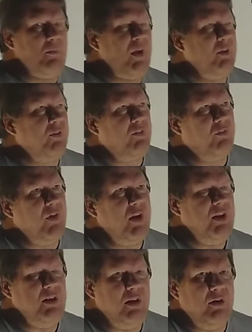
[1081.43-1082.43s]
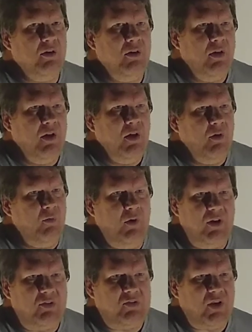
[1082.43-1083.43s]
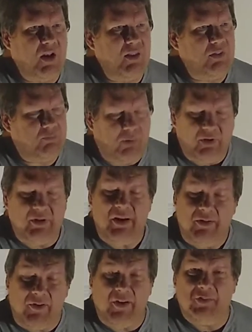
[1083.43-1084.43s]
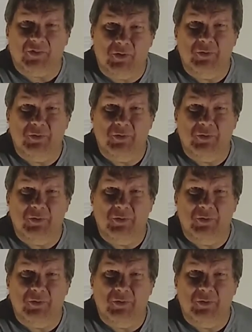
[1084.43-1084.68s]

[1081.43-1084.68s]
Pennsylvania, which I believe has